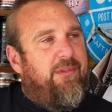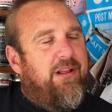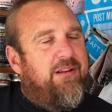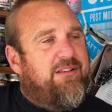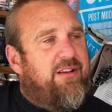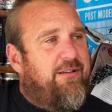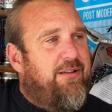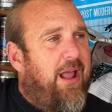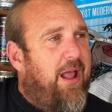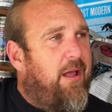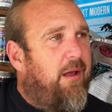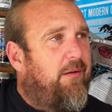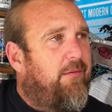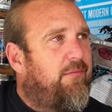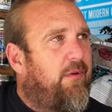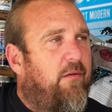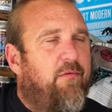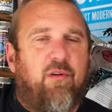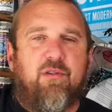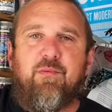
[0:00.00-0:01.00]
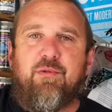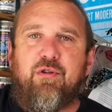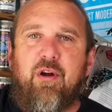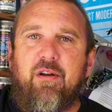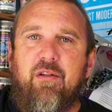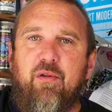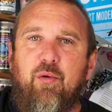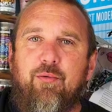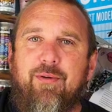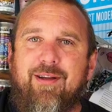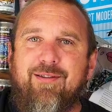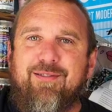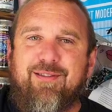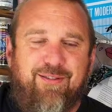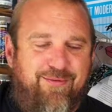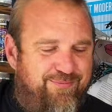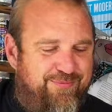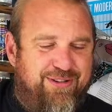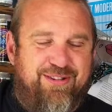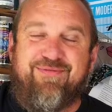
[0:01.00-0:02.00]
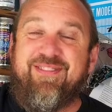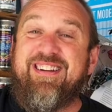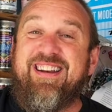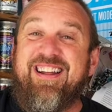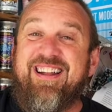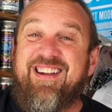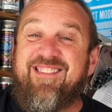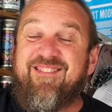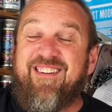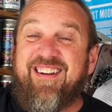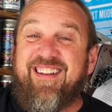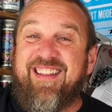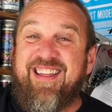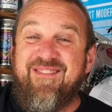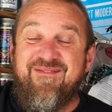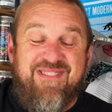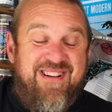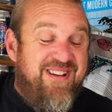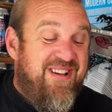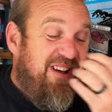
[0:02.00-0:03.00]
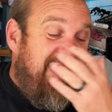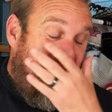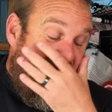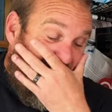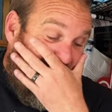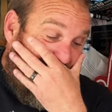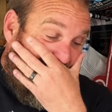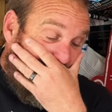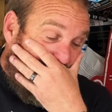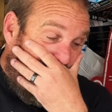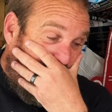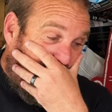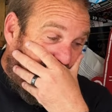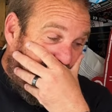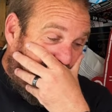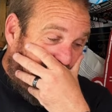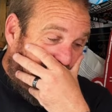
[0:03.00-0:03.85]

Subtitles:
So yeah, I've lost my train of thought now, because I've just been eating one of them.